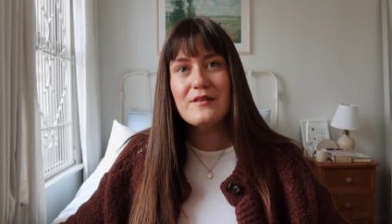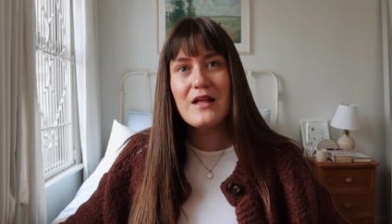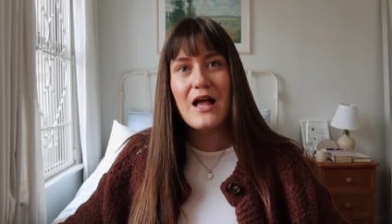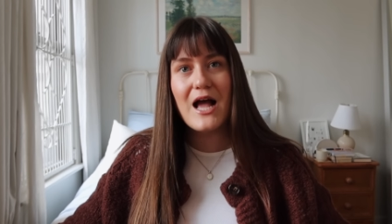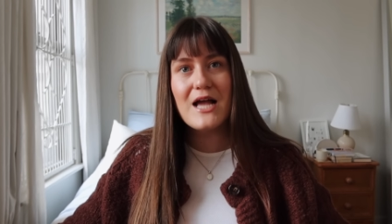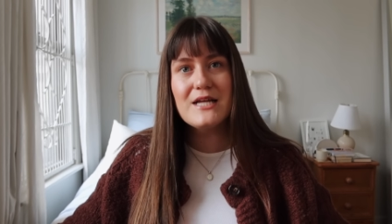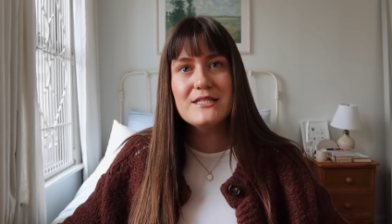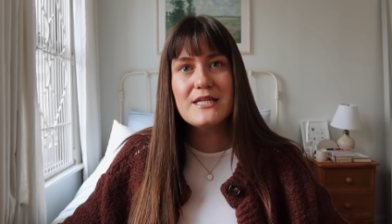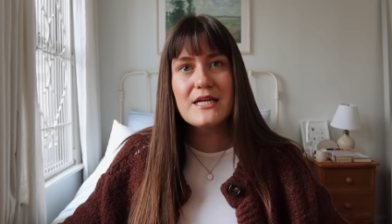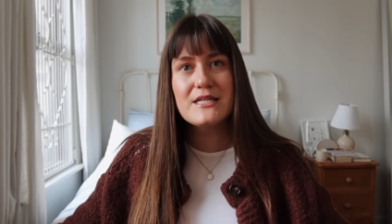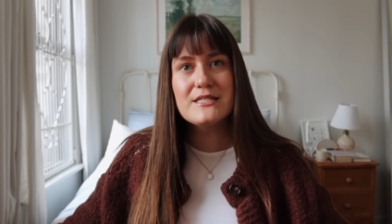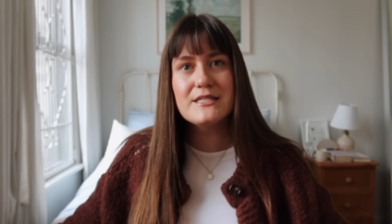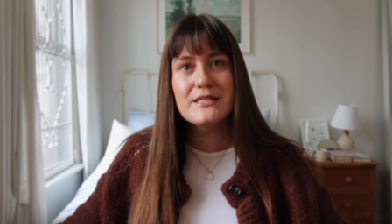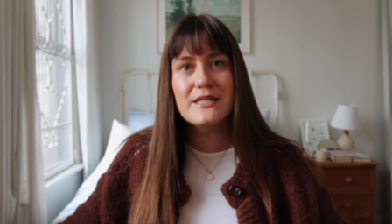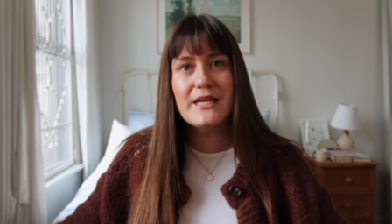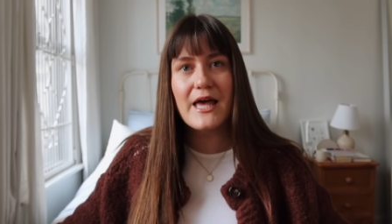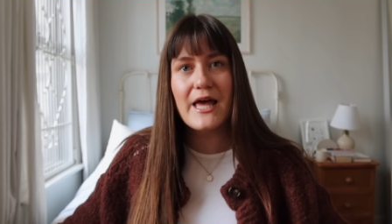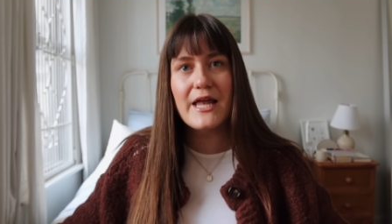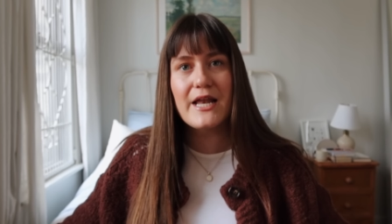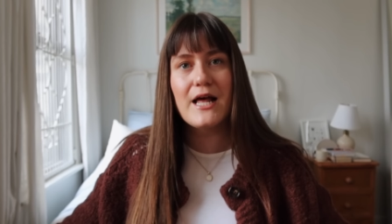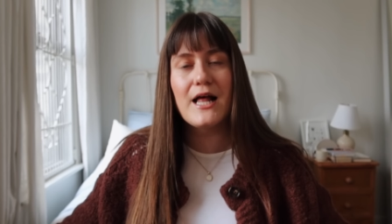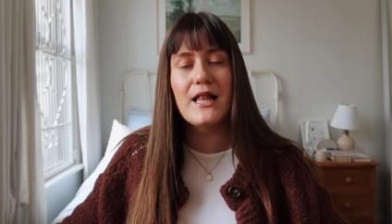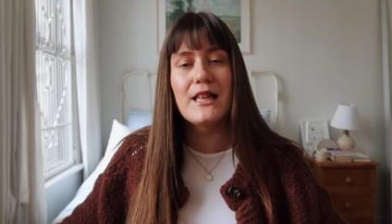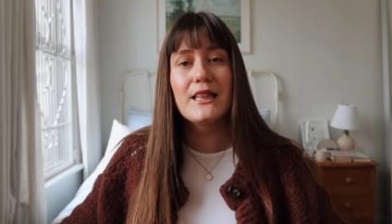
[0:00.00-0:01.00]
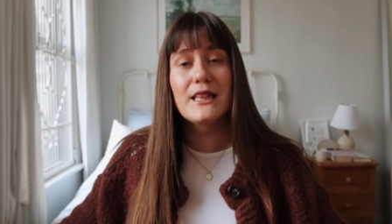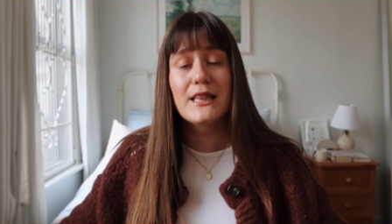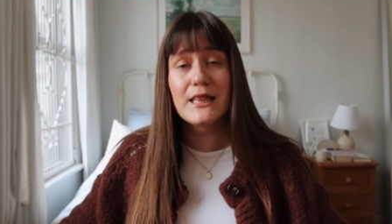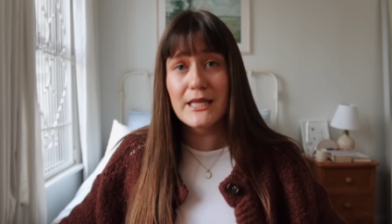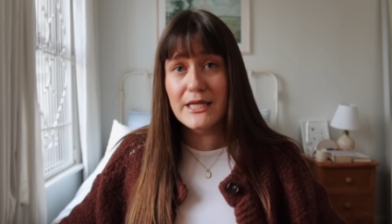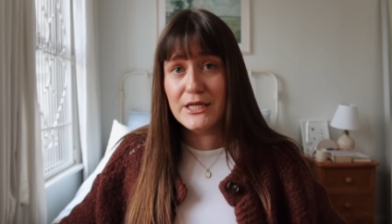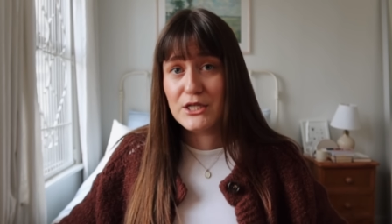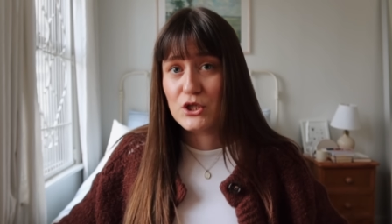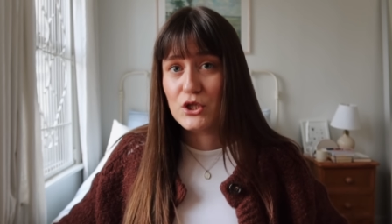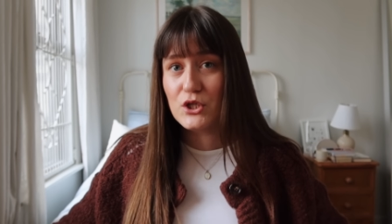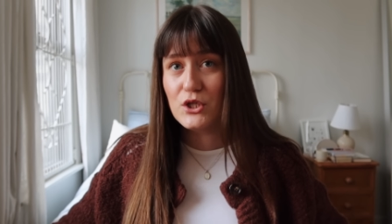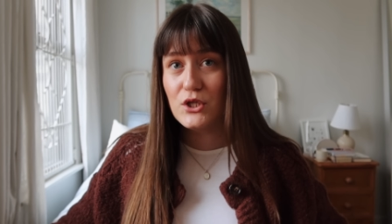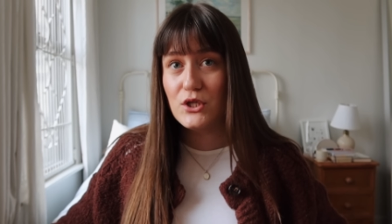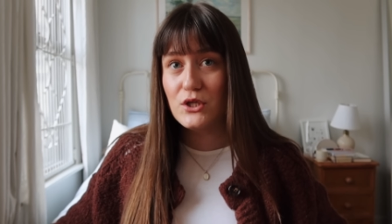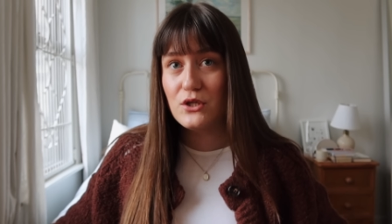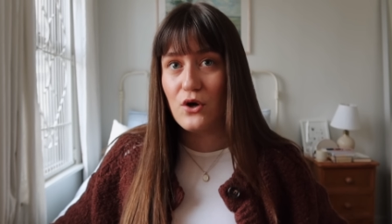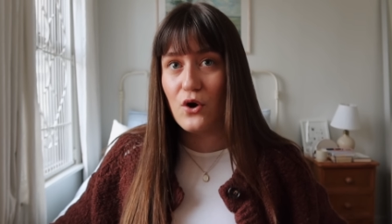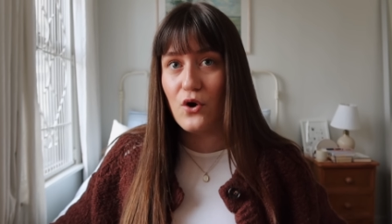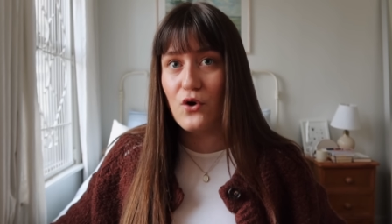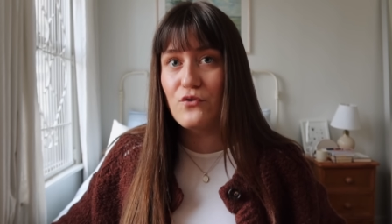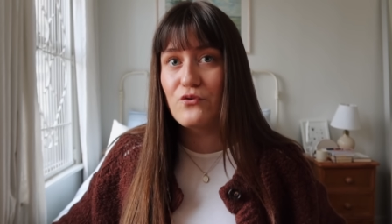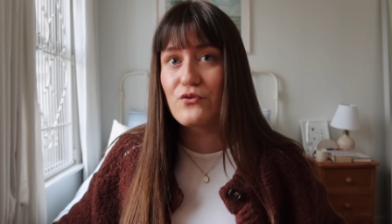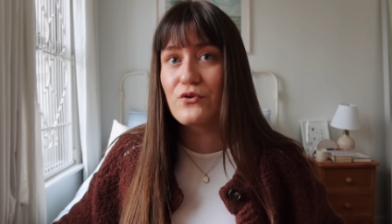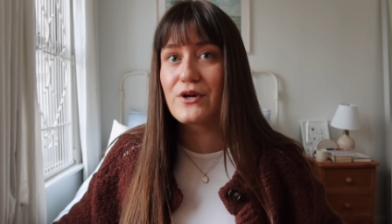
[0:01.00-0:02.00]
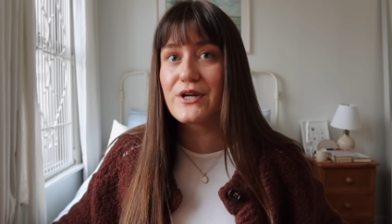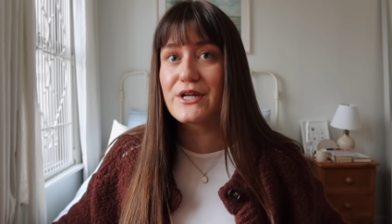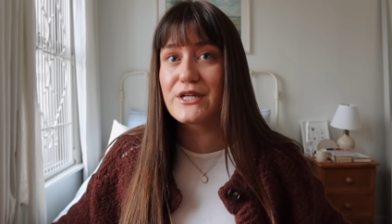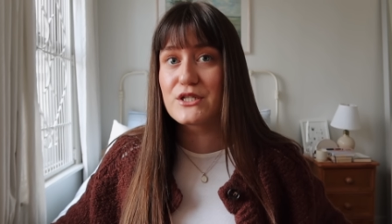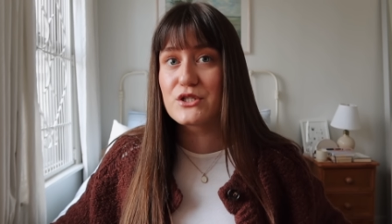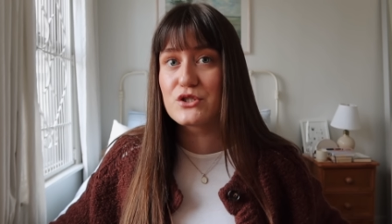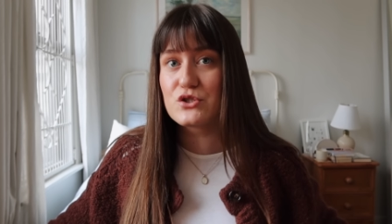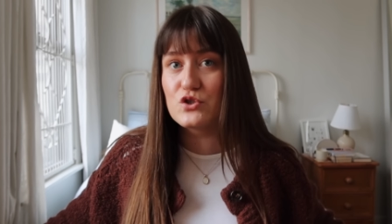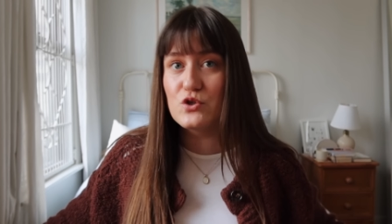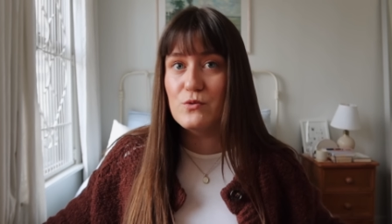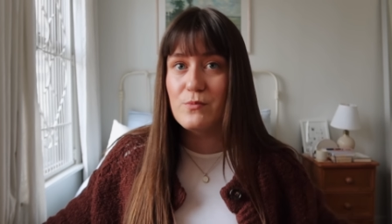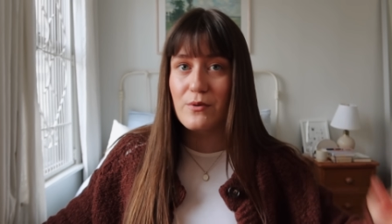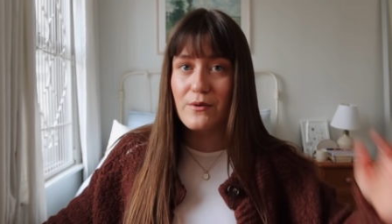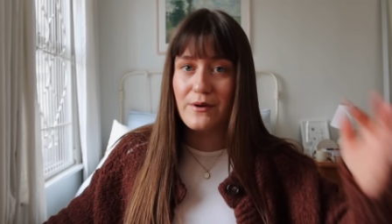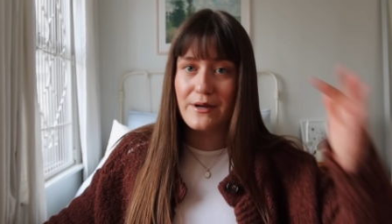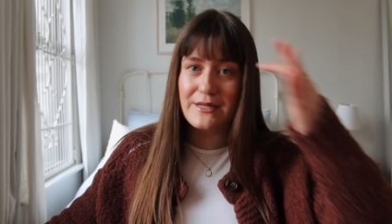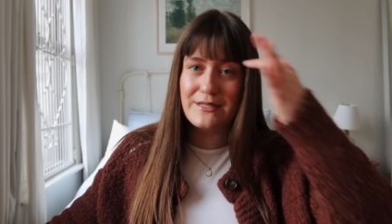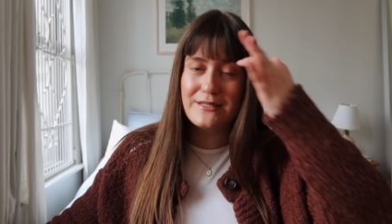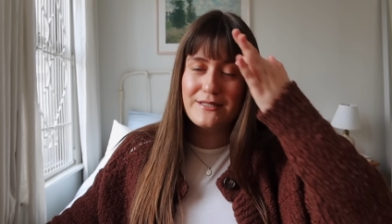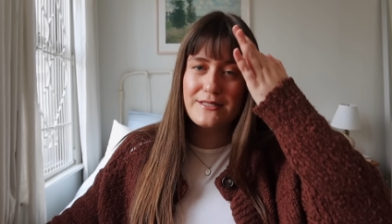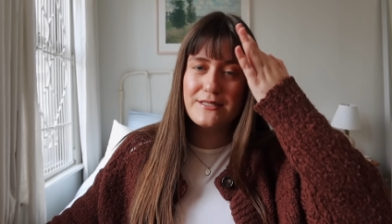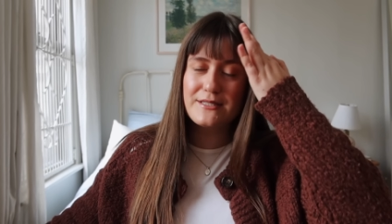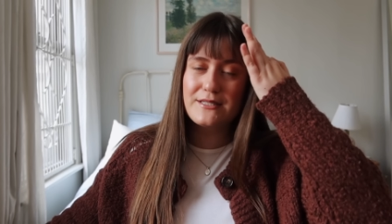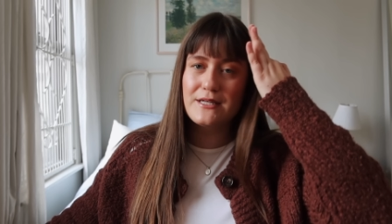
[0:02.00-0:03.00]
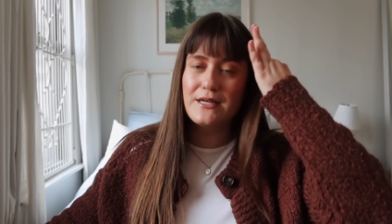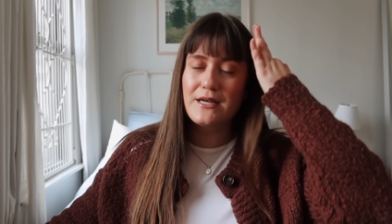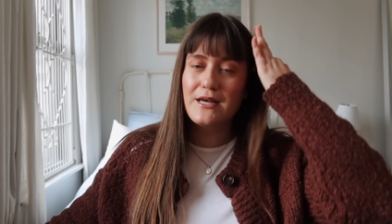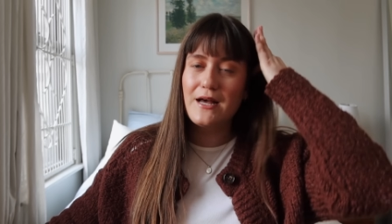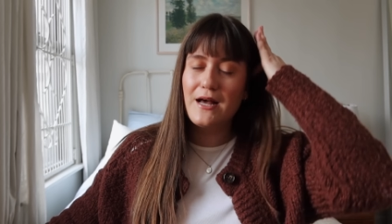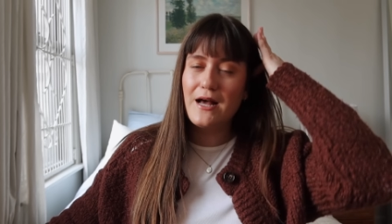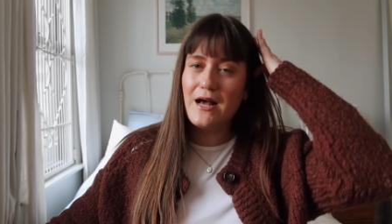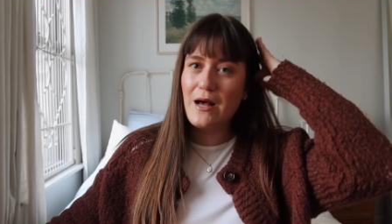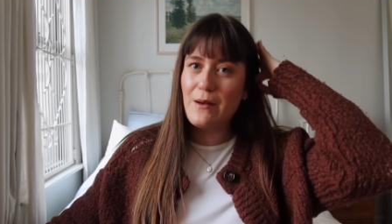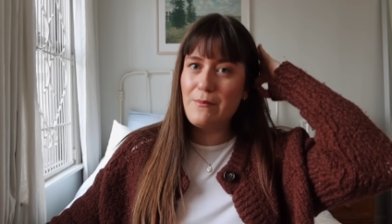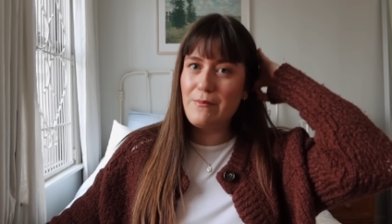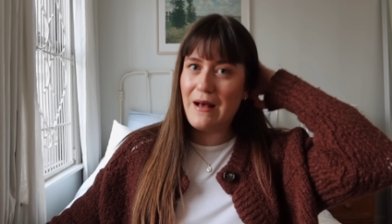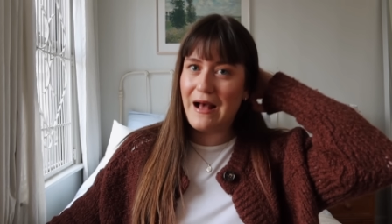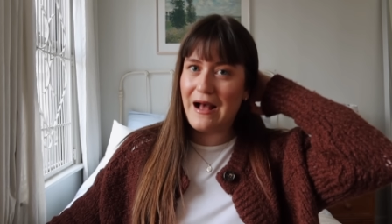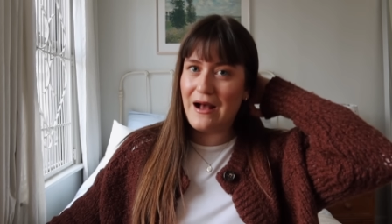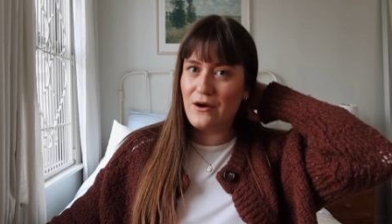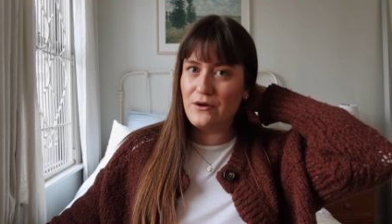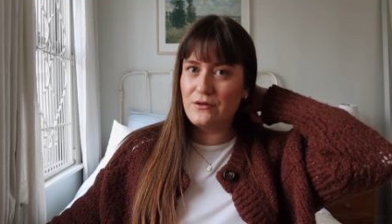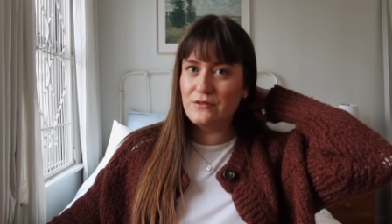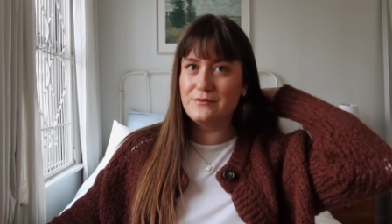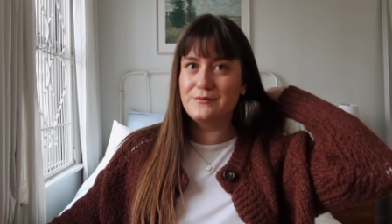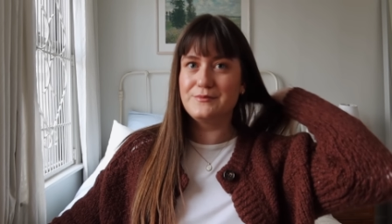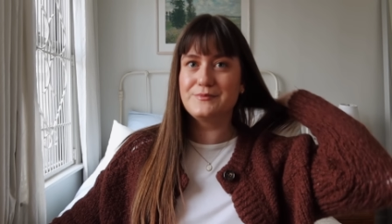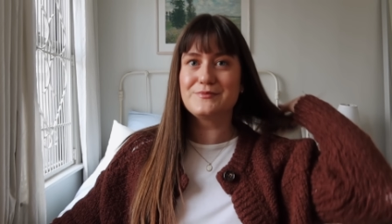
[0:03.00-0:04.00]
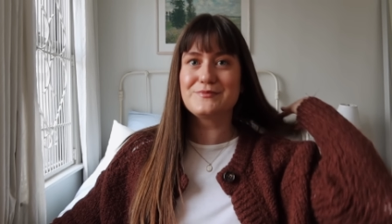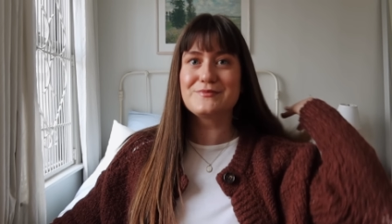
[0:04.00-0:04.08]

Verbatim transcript: I tend to get a little over exuberant about